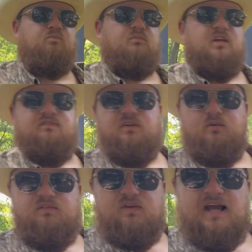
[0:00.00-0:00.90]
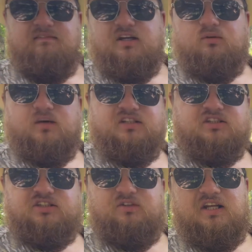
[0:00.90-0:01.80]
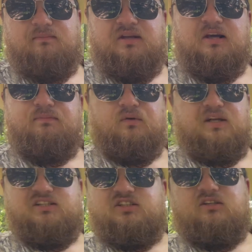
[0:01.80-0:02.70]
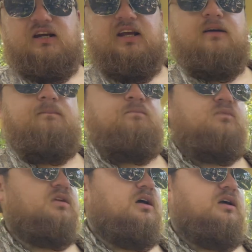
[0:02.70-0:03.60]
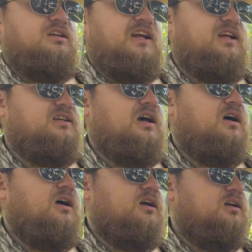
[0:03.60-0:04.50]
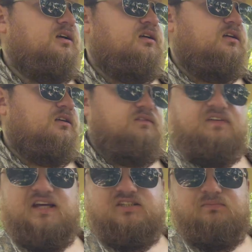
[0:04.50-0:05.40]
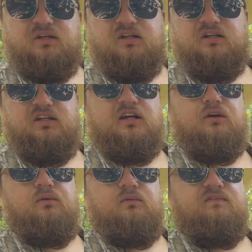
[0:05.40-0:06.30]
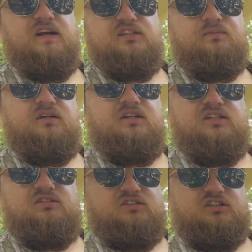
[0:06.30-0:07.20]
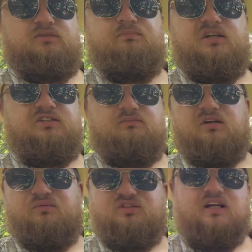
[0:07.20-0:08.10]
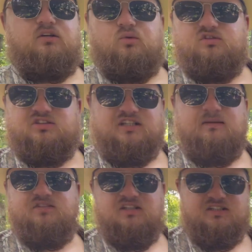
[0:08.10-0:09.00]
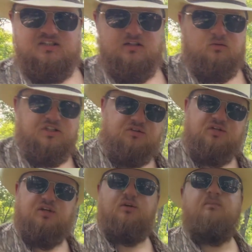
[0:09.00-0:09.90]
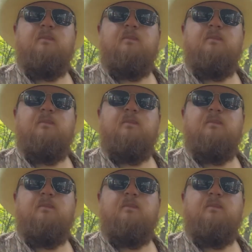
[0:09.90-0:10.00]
If you have any questions, you can hit me up on Instagram, TikTok, Facebook. You know, Facebook is just Busting Bubbles Outdoors, the same as it is here on YouTube.